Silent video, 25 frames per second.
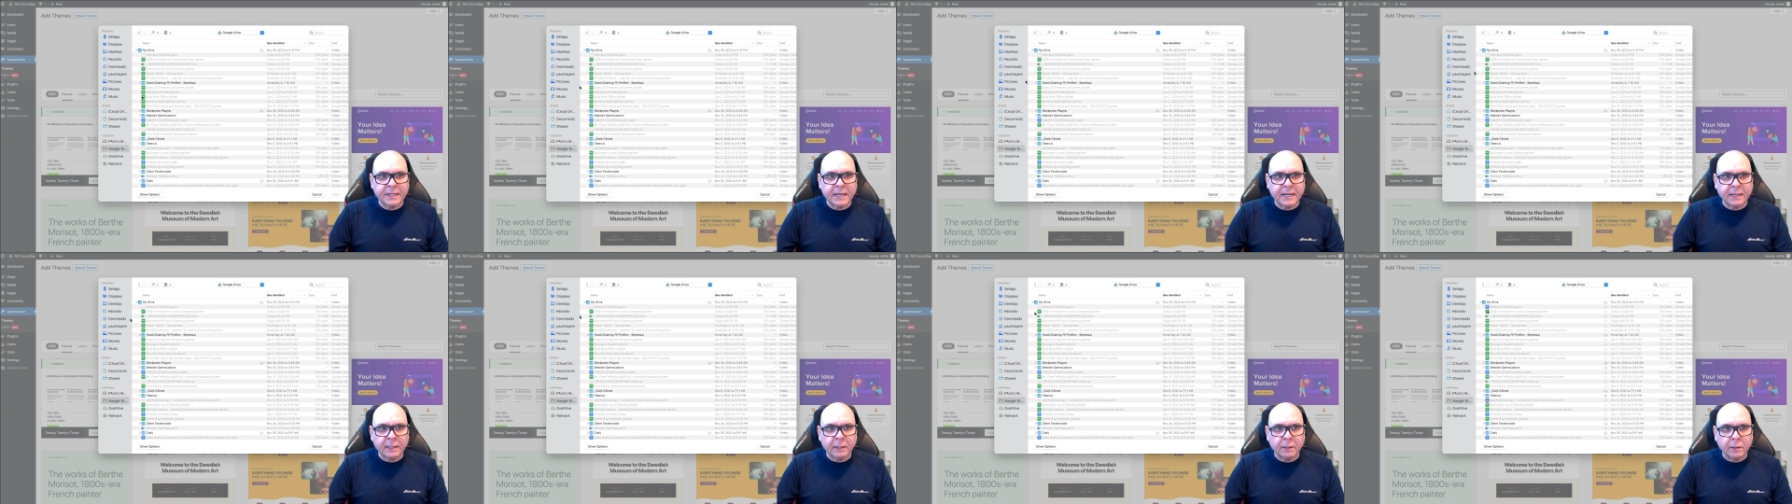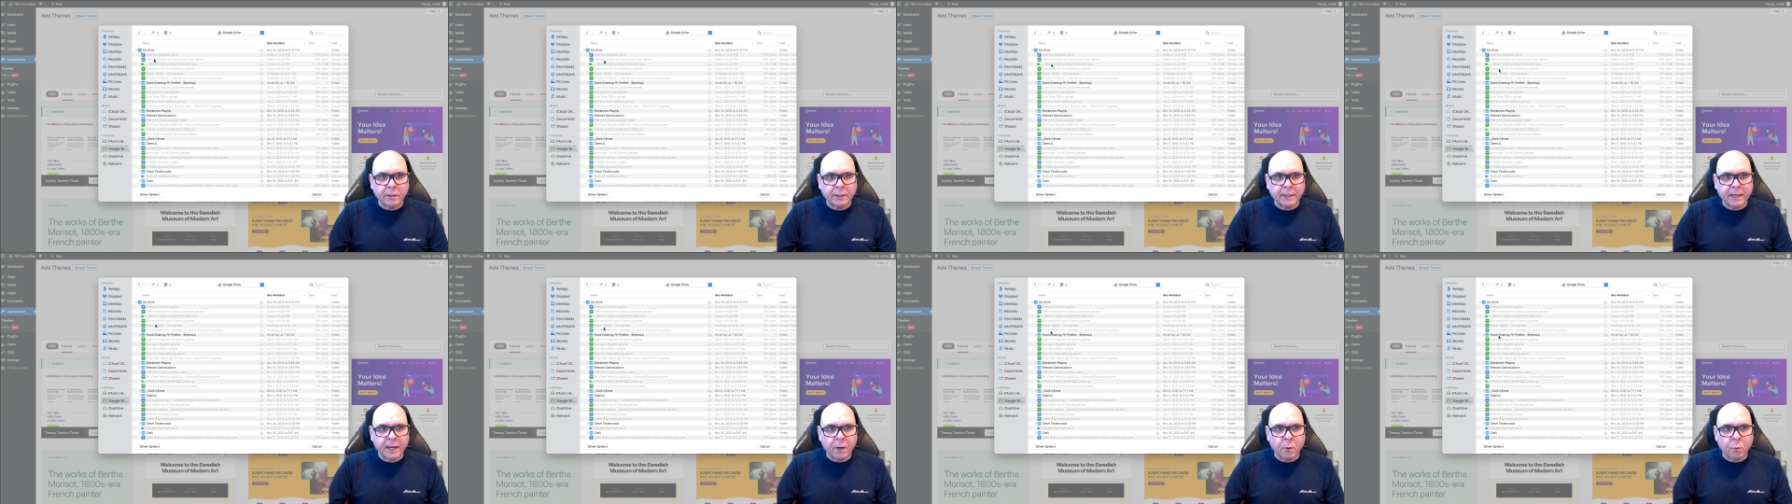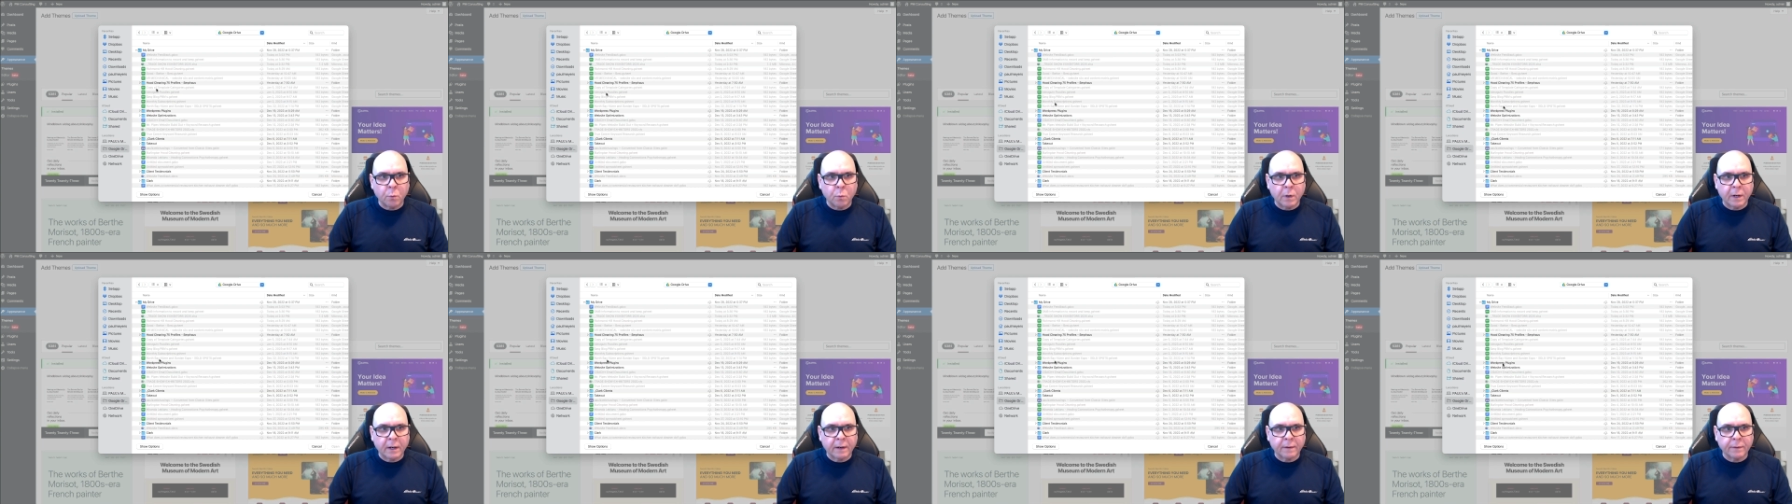take a look
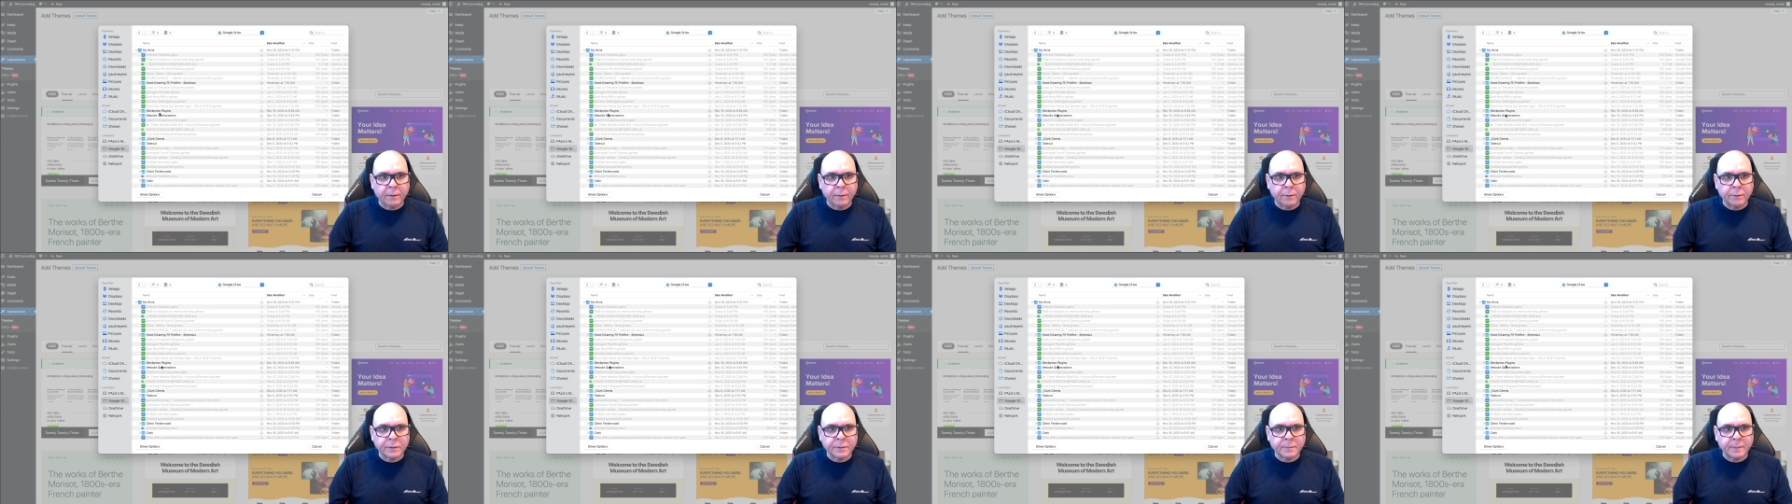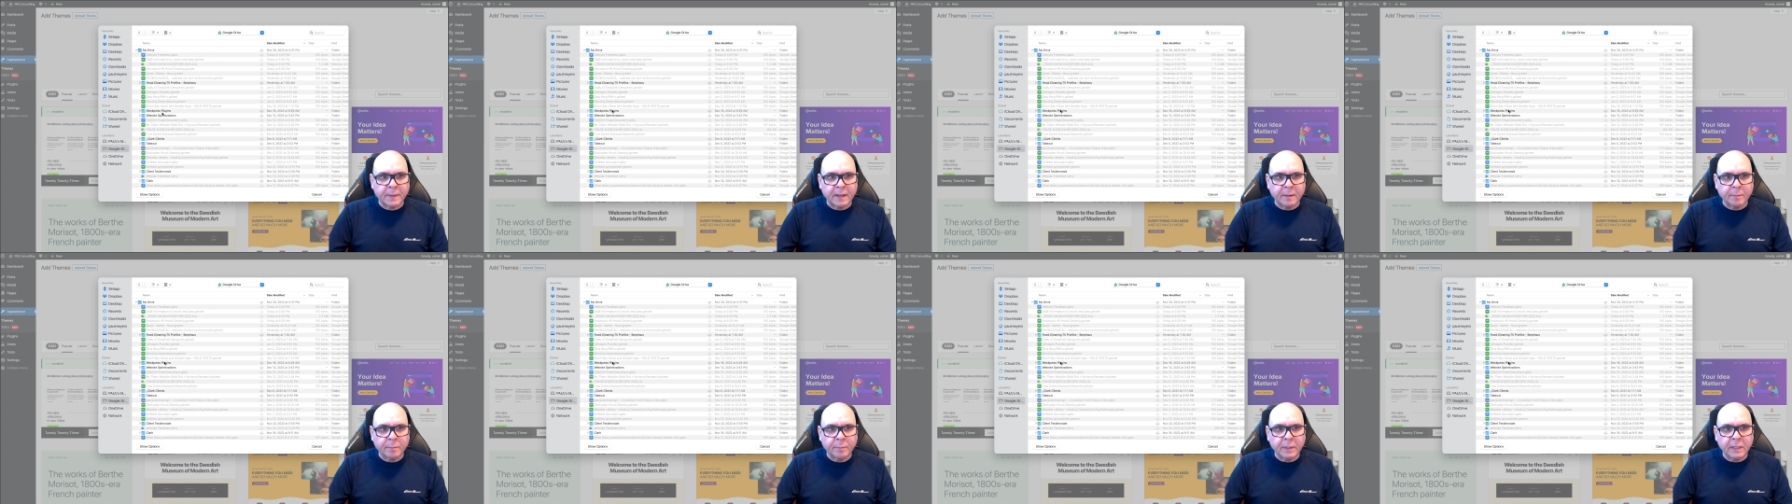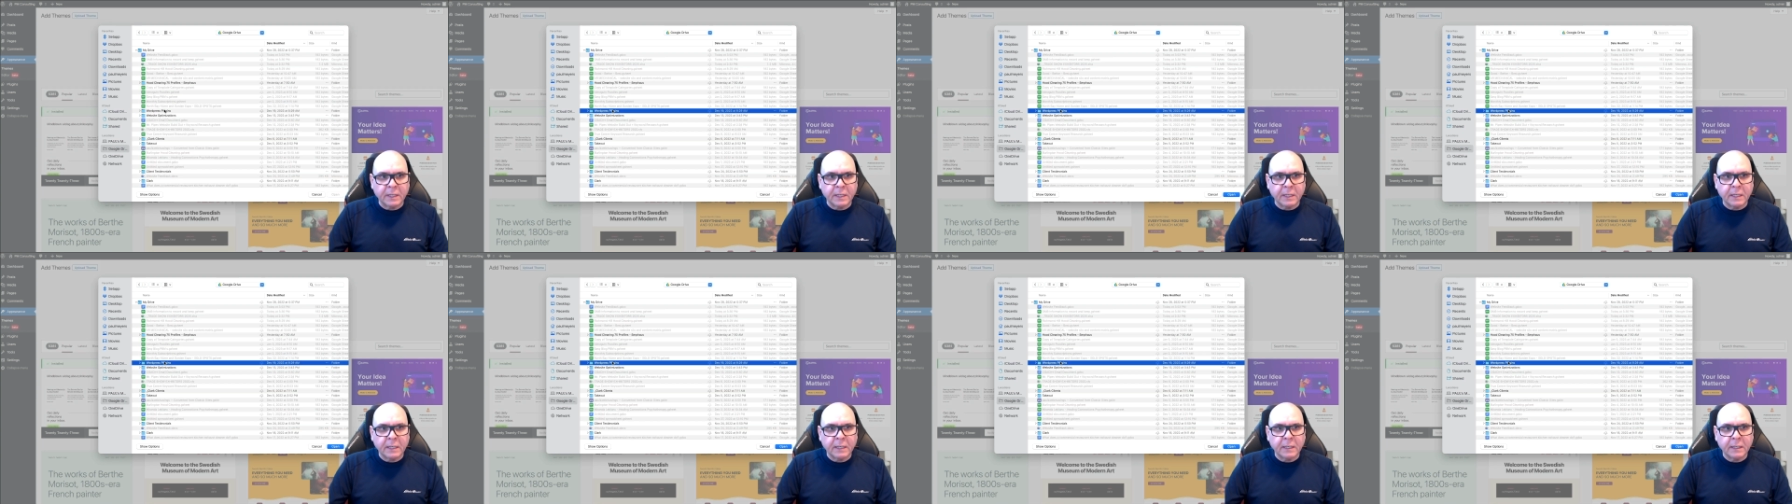at where those might
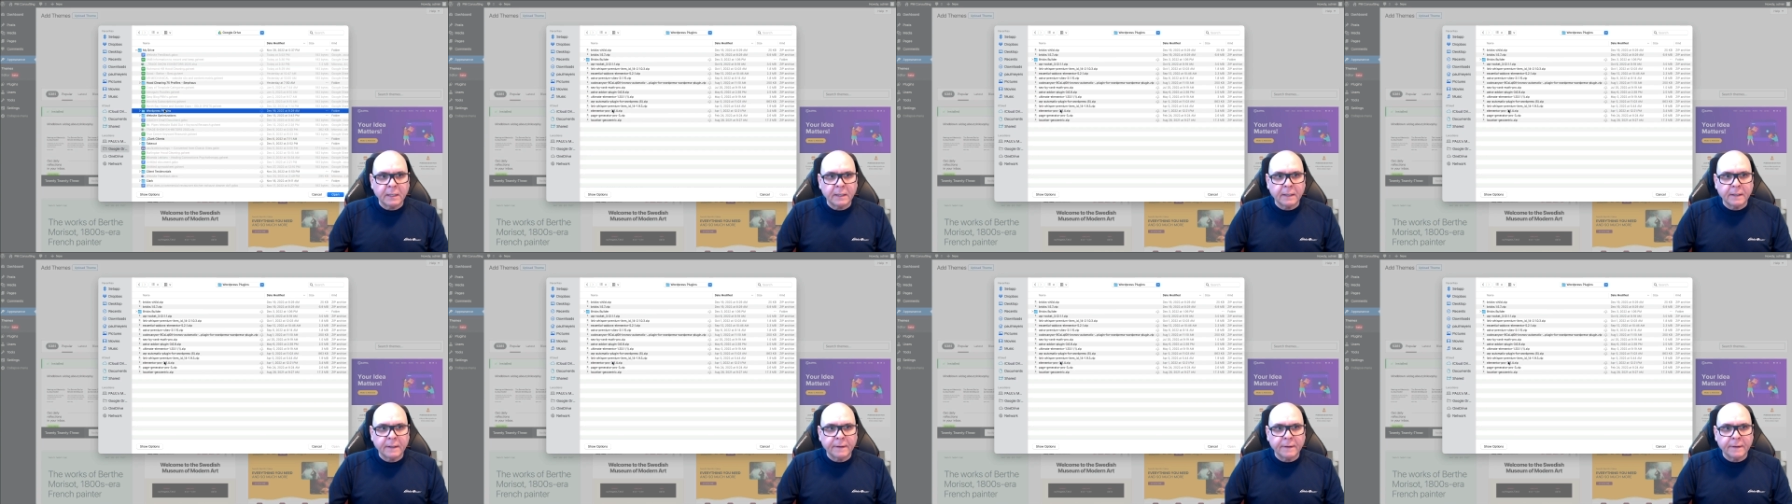be.